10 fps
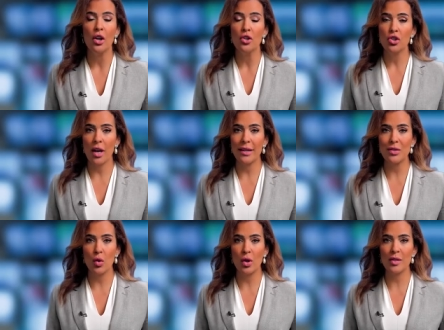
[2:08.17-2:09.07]

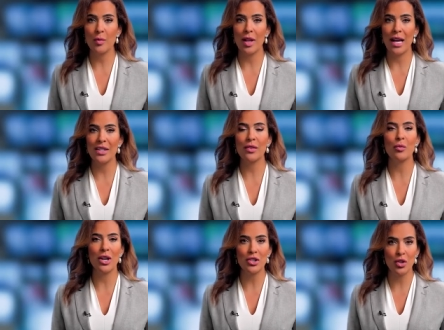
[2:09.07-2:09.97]
China's oil supplies
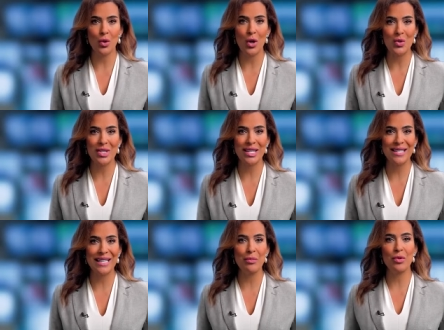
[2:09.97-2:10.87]
from Russia rose
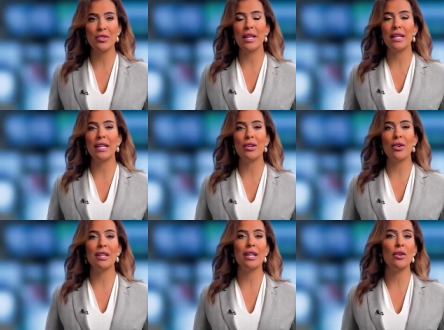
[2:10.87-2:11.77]
16%
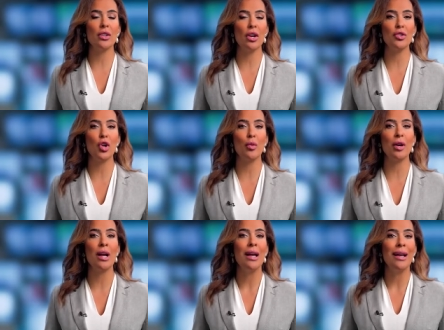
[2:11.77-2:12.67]
year-on-year in
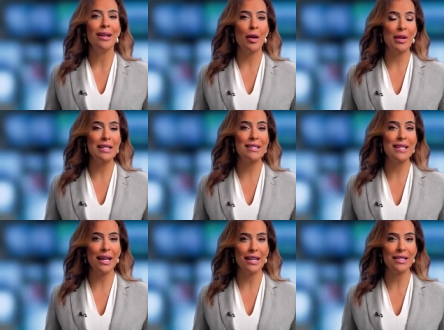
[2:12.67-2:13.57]
October, coming
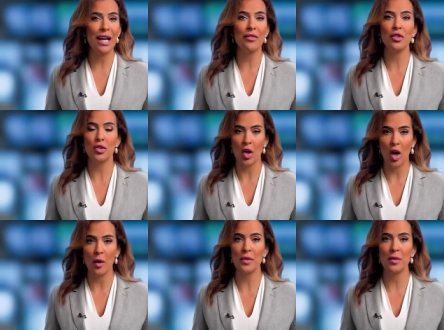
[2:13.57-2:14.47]
second after
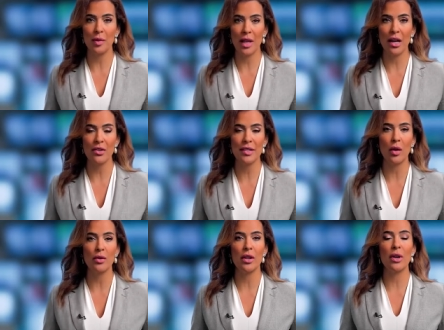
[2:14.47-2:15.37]
top supplier
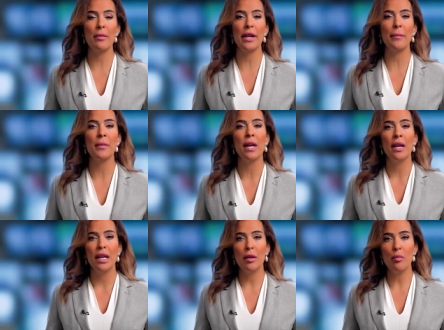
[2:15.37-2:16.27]
Saudi Arabia.
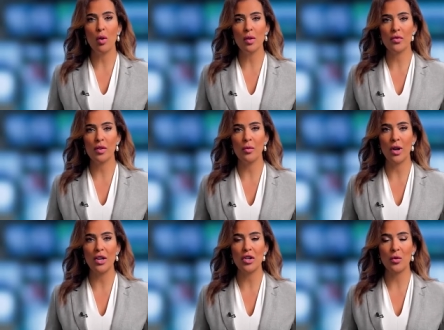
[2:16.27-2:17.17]
Imports from
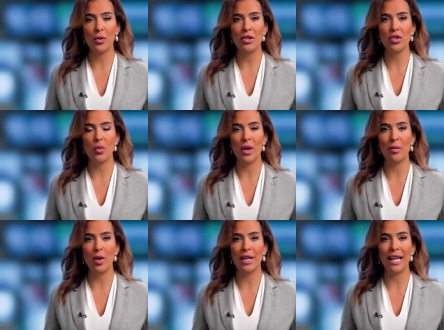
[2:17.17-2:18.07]
Russia reached
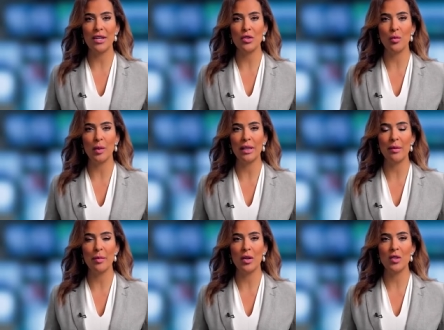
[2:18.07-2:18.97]
1.82
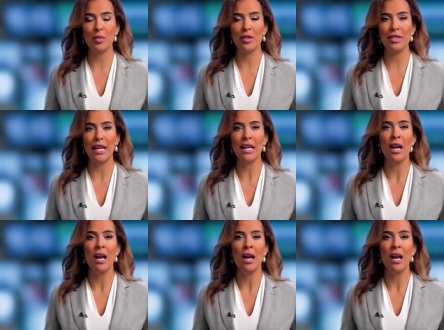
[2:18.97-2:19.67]
million barrels per day.